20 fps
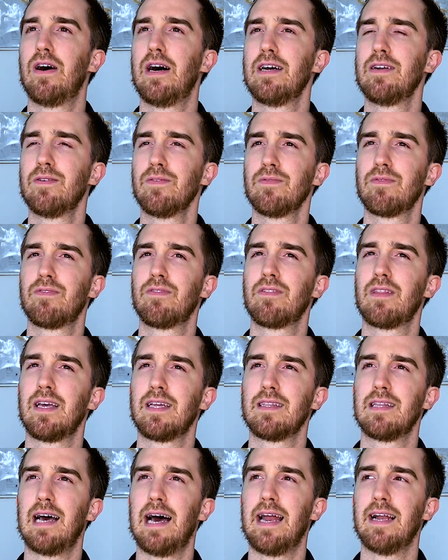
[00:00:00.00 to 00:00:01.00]
I don't
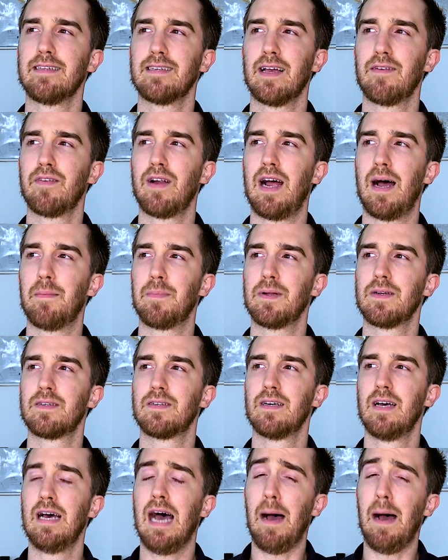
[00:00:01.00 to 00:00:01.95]
think that has ever happened.